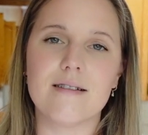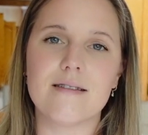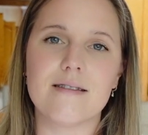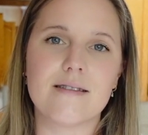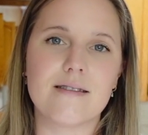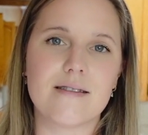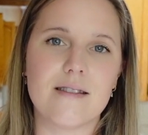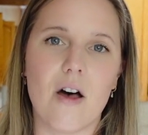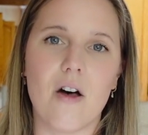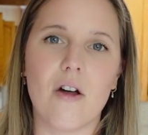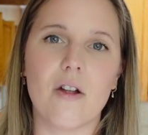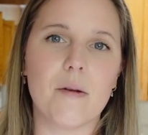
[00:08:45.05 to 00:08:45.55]

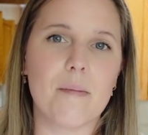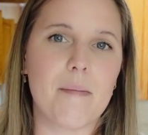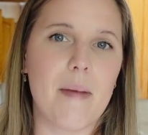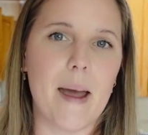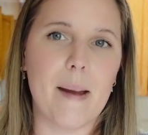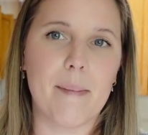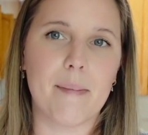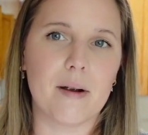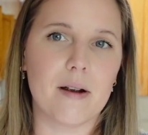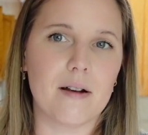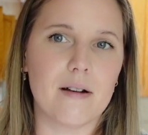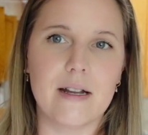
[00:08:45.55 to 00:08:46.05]
salt and
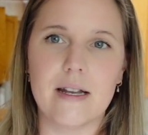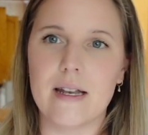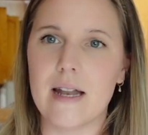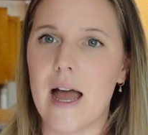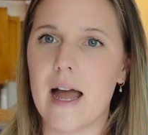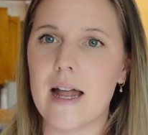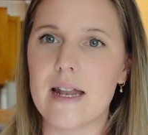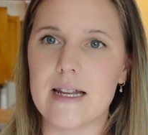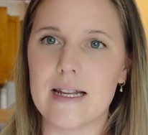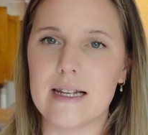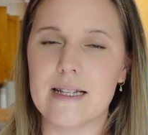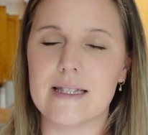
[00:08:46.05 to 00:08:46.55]
pepper and
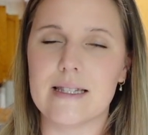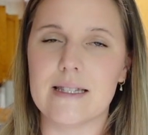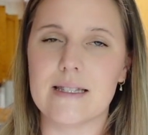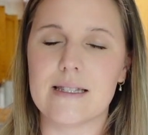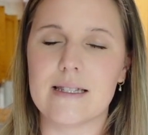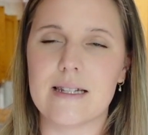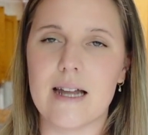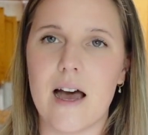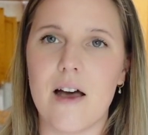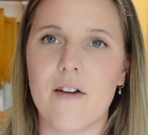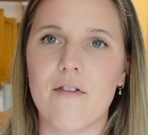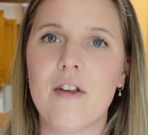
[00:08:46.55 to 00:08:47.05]
onions and
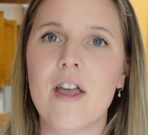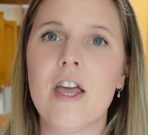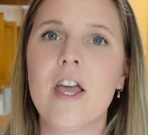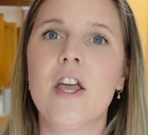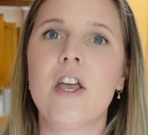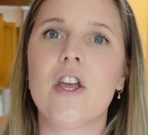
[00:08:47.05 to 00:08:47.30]
stuff.